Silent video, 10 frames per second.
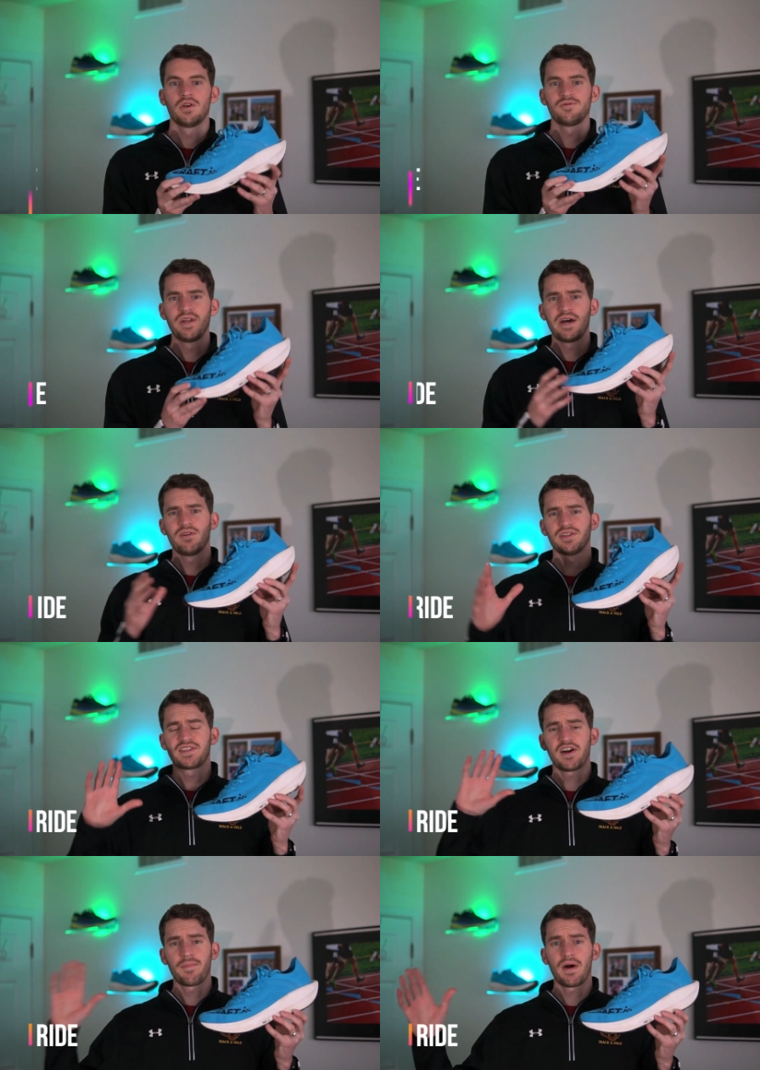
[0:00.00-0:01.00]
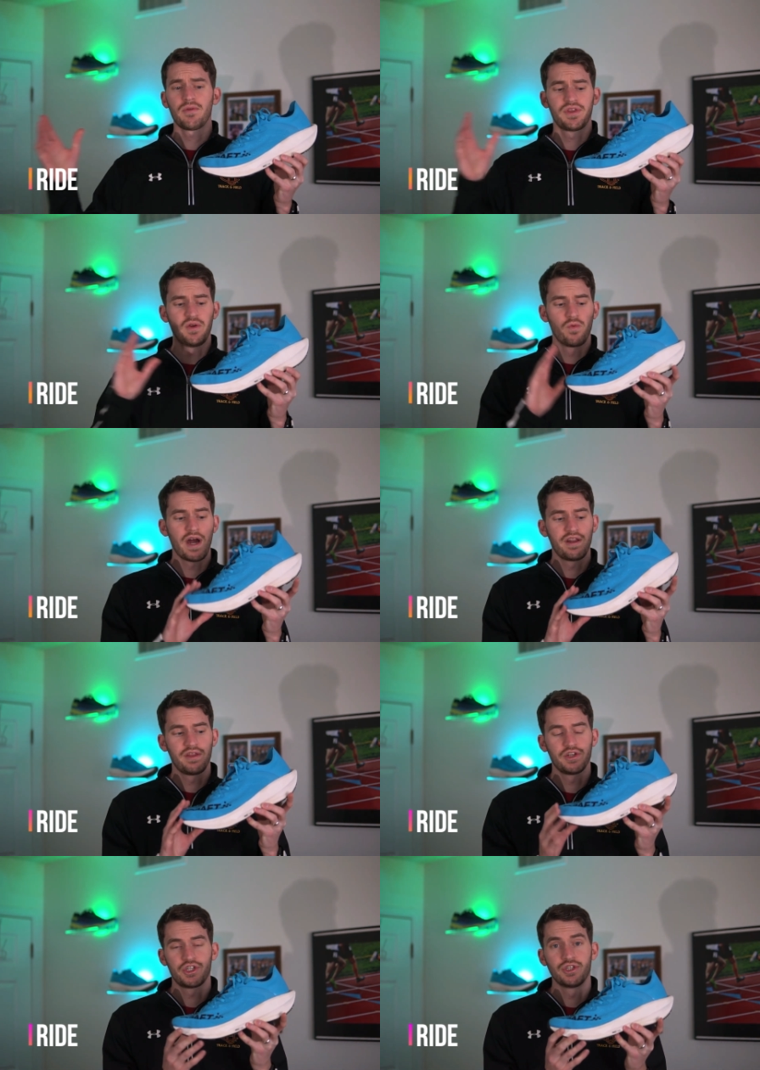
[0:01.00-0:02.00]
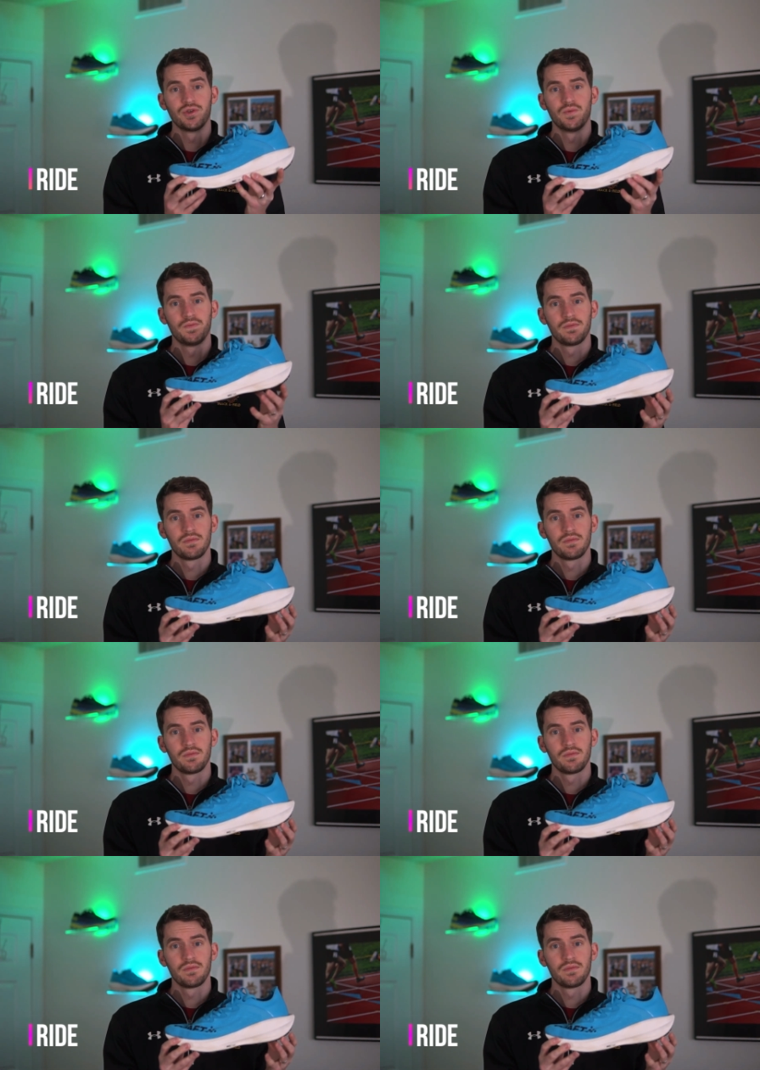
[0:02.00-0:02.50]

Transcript: So now let's talk about the ride of this shoe.